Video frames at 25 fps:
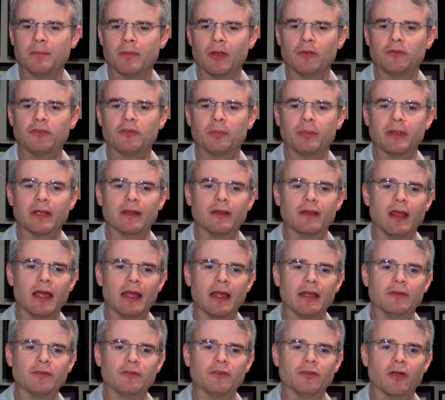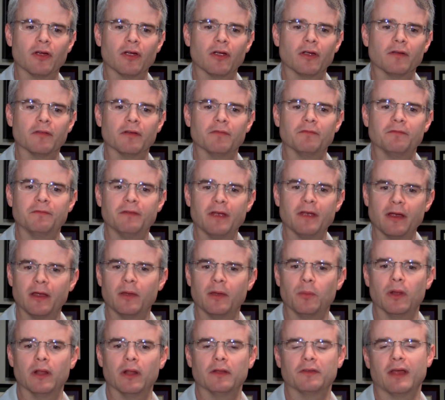most PICC lines are very
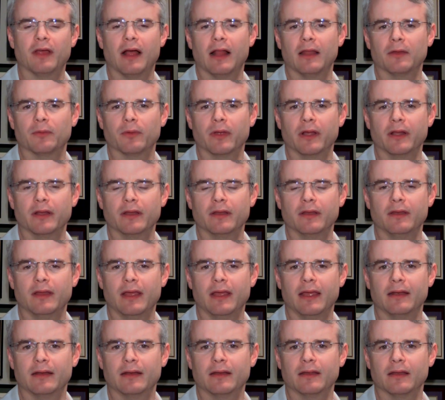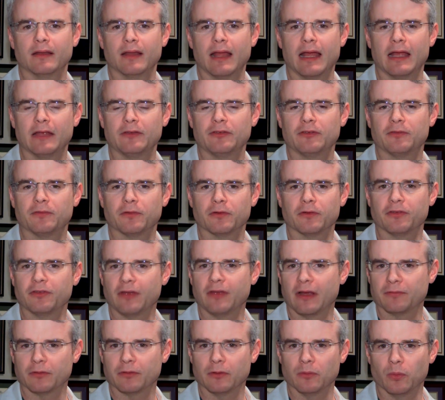well tolerated and can last for
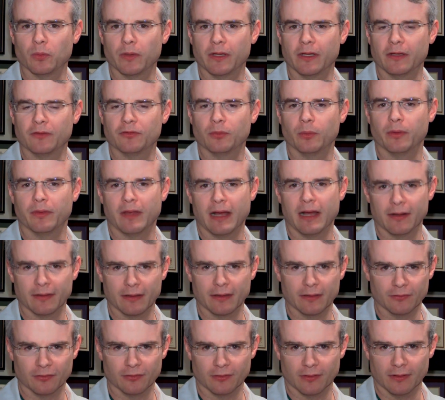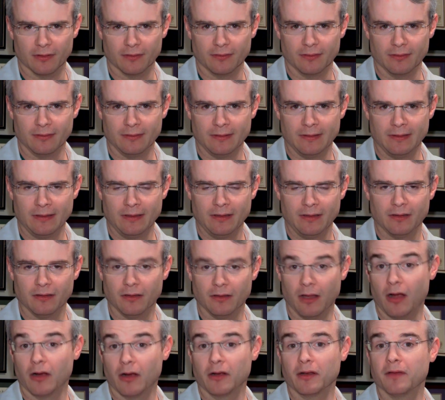several weeks without incident,
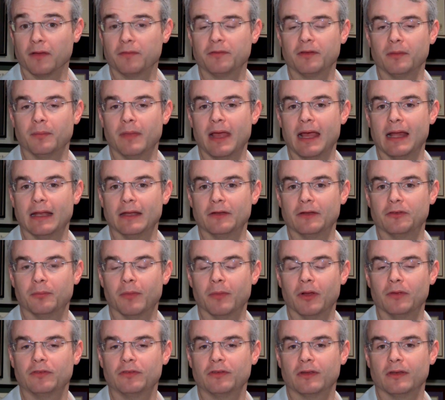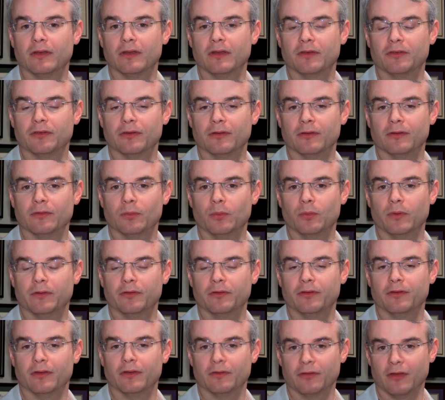long enough to manage most conditions
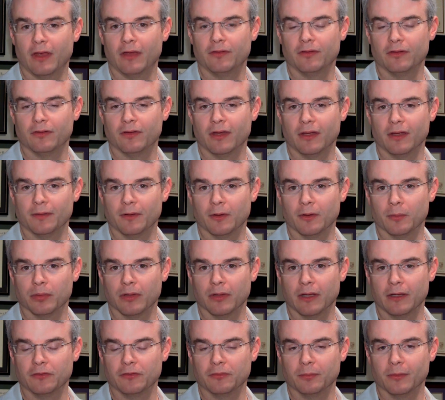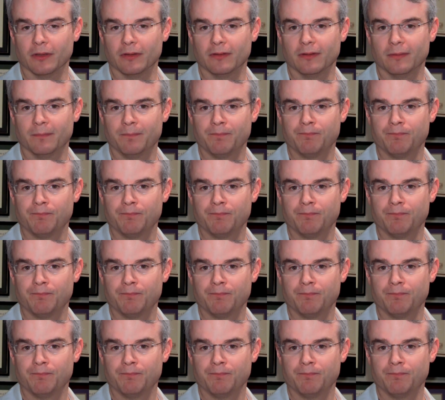which necessitate their placement.